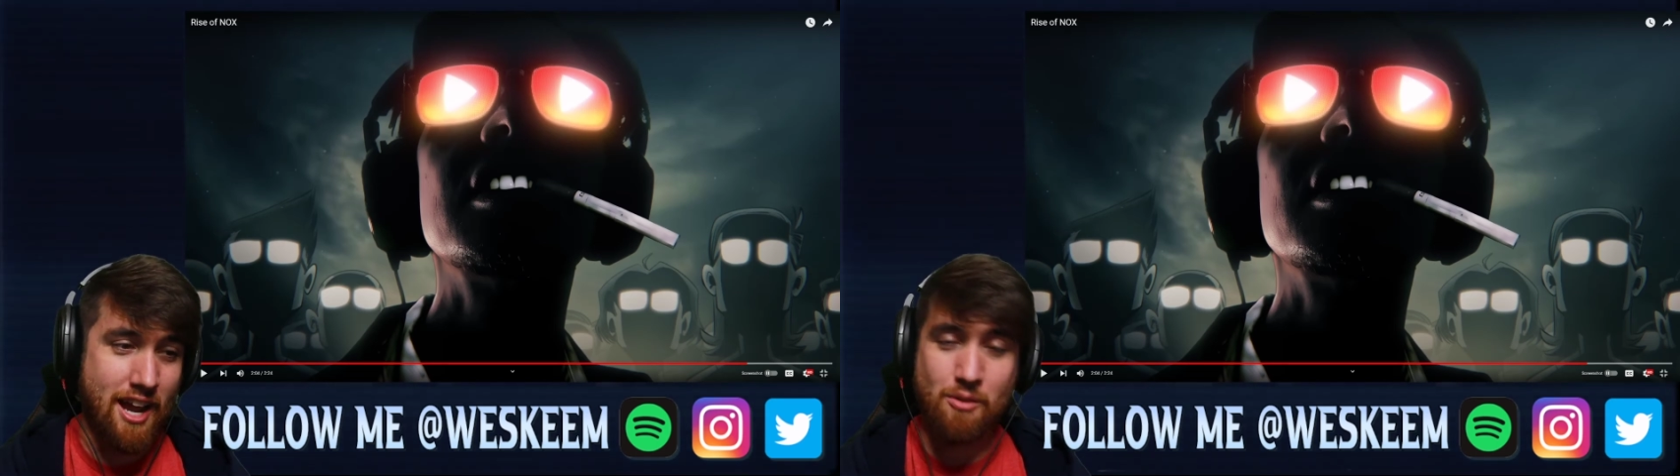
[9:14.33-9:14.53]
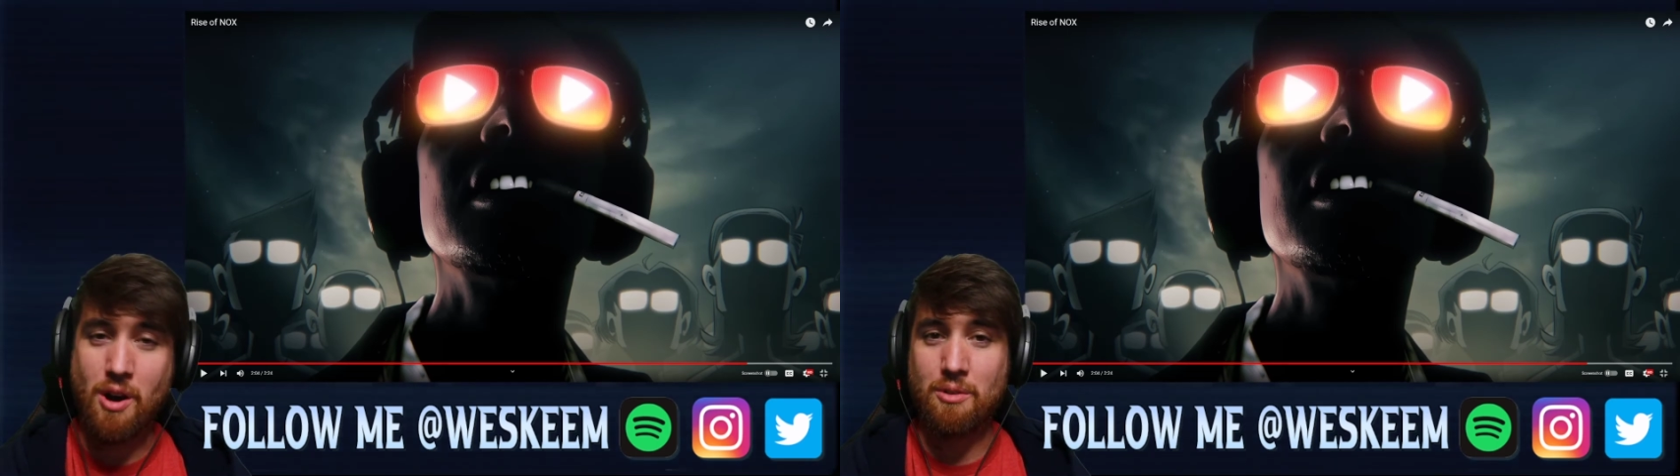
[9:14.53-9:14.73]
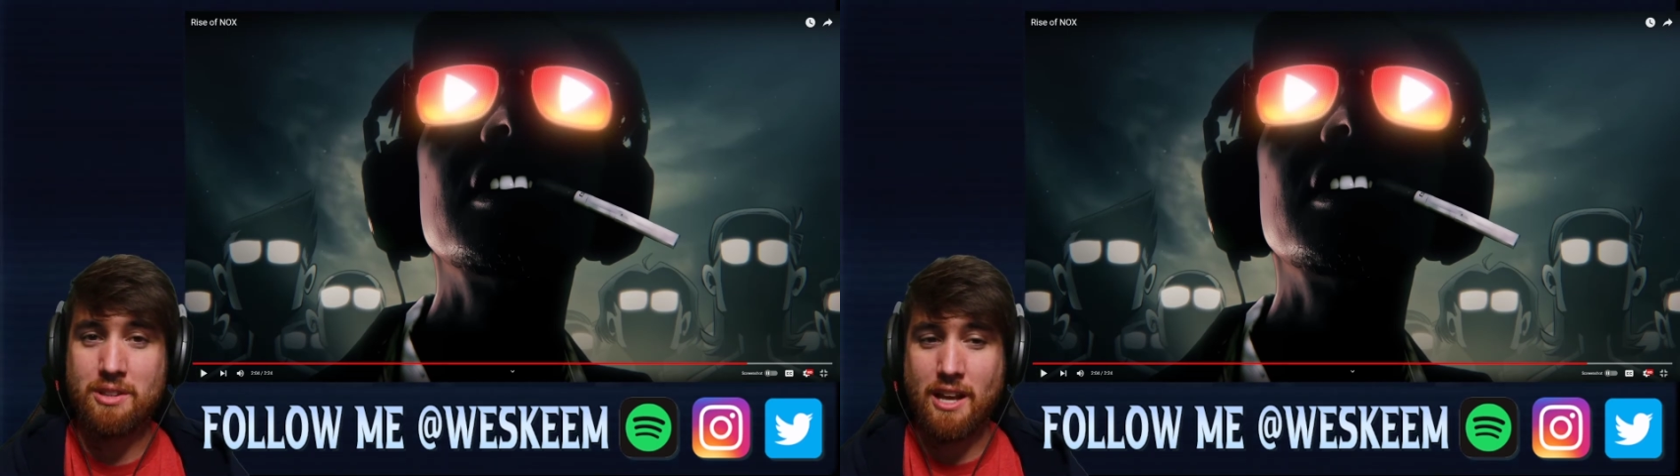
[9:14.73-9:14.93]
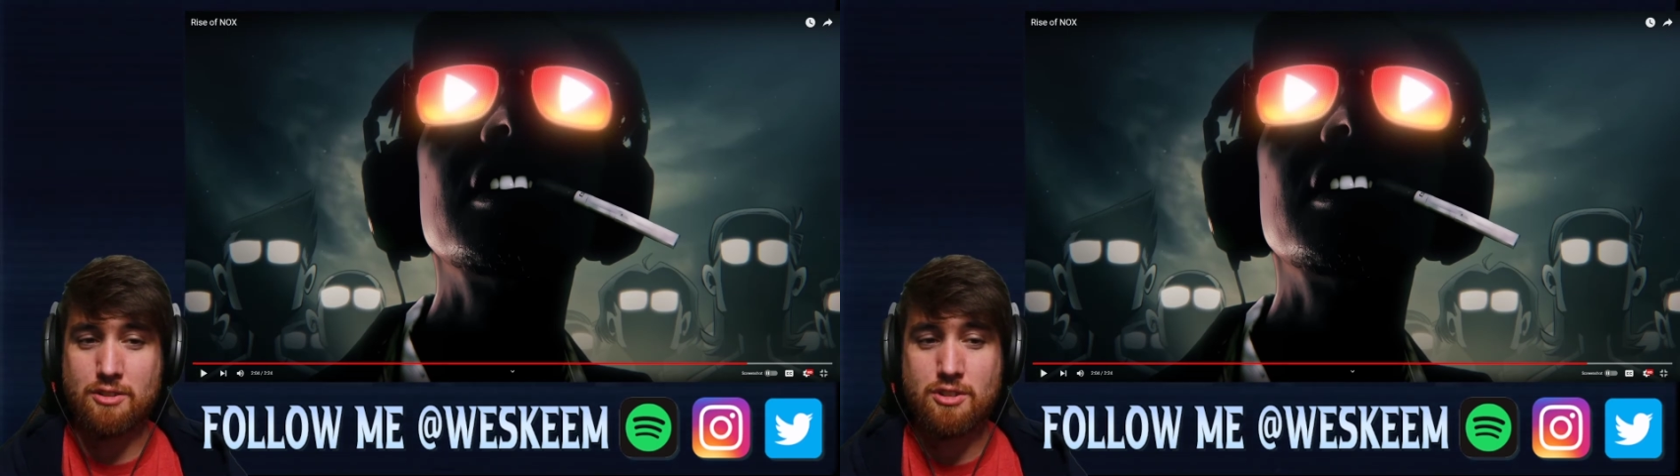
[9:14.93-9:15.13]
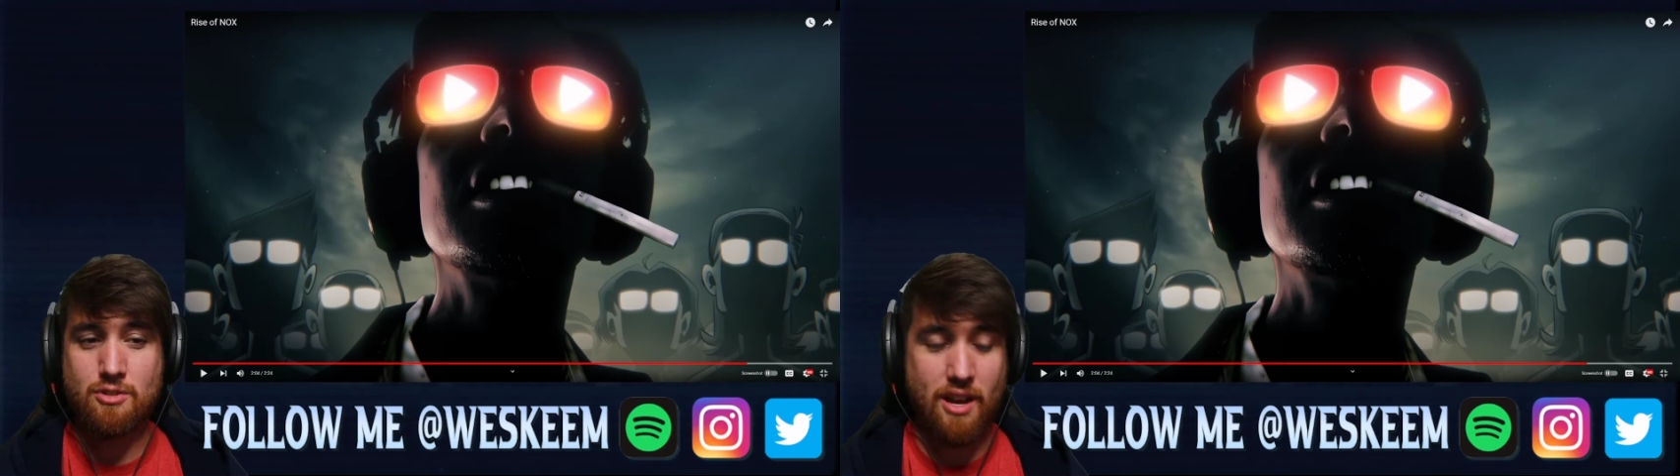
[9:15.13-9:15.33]
I want
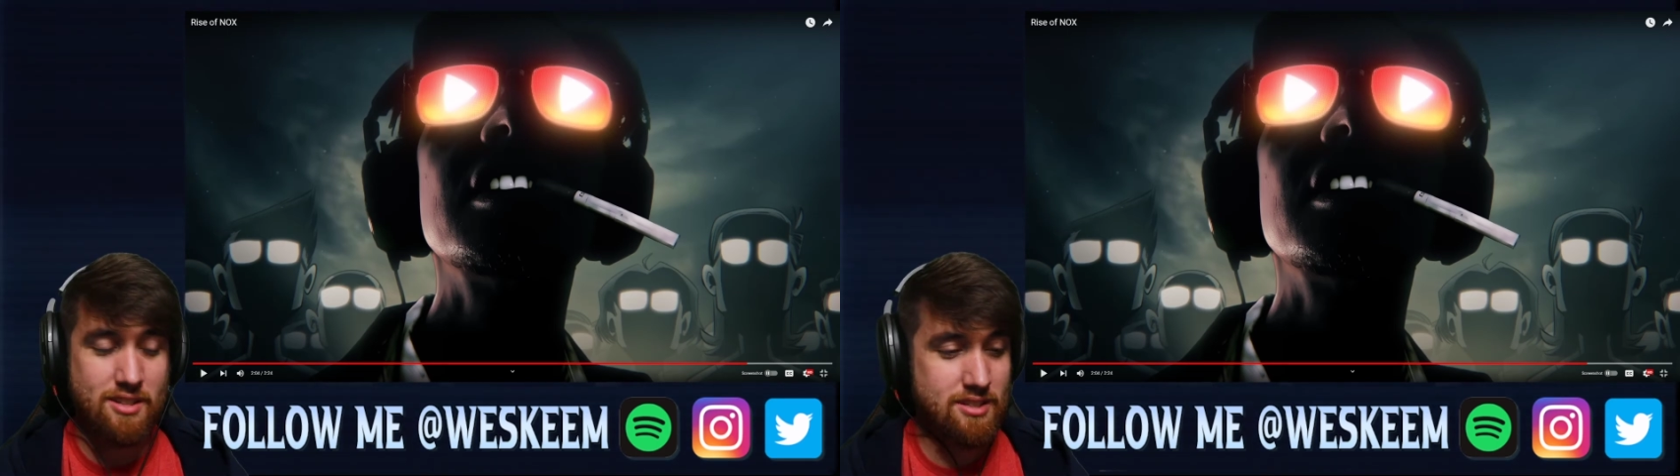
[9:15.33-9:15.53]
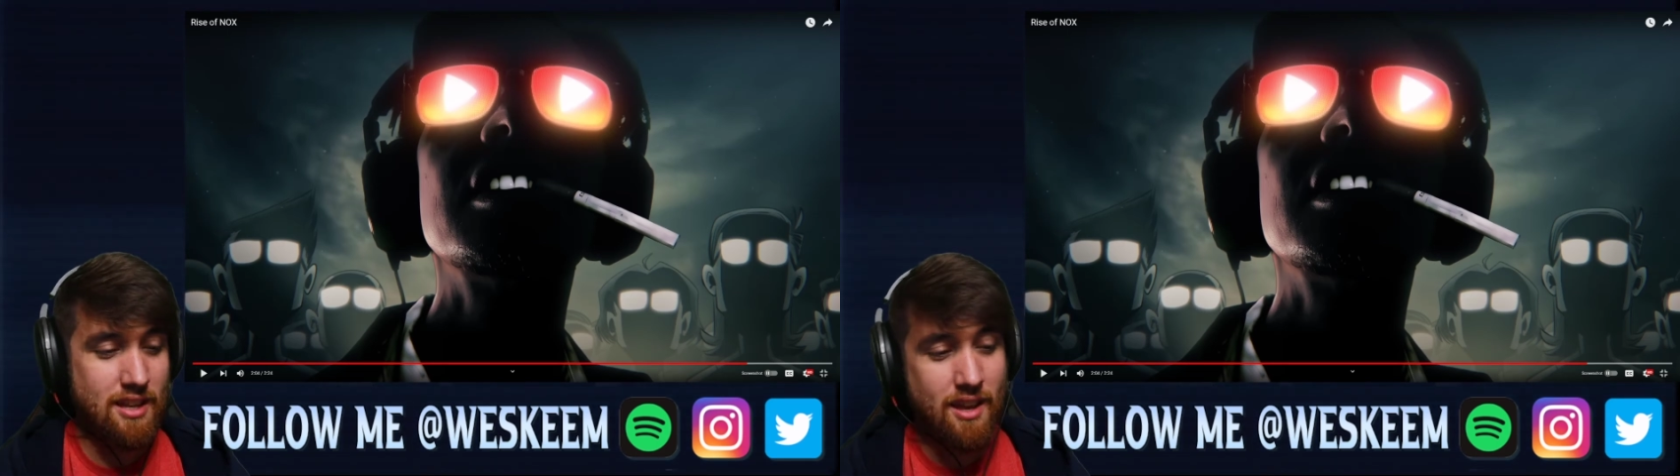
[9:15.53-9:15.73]
without stress.